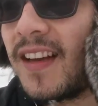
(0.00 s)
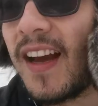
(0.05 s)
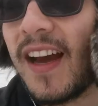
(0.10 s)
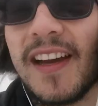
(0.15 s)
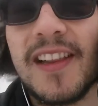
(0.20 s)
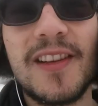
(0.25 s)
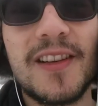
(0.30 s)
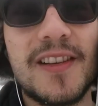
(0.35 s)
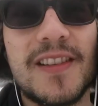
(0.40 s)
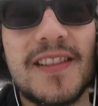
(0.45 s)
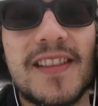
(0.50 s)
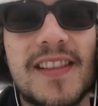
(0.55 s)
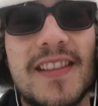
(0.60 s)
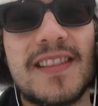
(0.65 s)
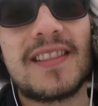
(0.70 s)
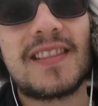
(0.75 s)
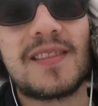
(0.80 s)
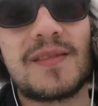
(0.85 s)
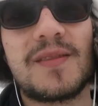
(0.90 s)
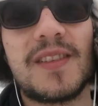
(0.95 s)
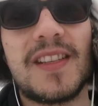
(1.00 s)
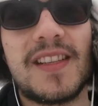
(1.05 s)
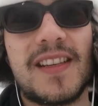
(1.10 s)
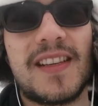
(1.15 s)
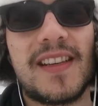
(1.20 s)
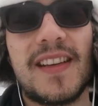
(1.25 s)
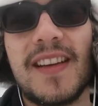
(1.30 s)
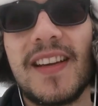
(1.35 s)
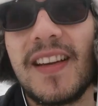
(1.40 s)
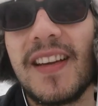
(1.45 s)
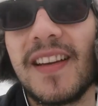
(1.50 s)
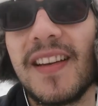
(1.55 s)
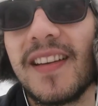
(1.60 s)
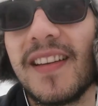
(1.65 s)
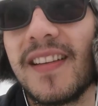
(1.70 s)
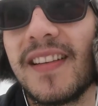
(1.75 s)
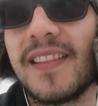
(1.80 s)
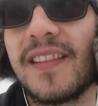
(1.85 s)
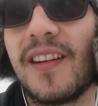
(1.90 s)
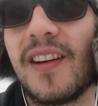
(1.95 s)
I learned this really
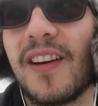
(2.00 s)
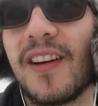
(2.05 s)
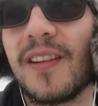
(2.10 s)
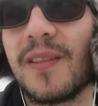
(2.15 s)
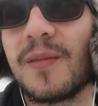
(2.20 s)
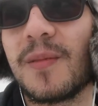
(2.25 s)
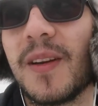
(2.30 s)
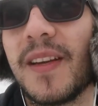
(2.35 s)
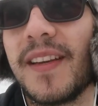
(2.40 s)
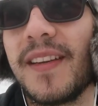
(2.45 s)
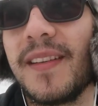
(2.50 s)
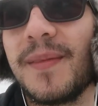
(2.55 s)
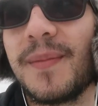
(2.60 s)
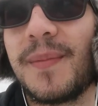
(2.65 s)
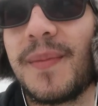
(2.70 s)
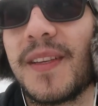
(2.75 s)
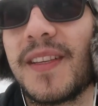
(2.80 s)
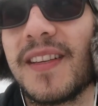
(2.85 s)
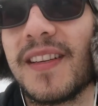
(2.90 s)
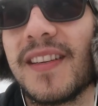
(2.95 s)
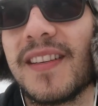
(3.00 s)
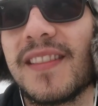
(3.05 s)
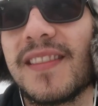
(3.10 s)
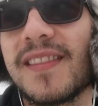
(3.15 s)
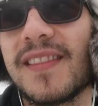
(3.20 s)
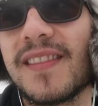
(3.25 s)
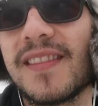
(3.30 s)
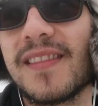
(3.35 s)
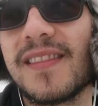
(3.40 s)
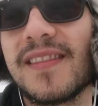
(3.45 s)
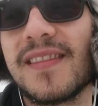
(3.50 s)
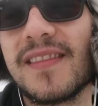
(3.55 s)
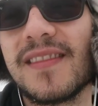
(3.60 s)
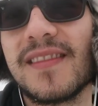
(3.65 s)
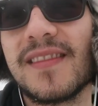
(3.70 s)
the hard way, because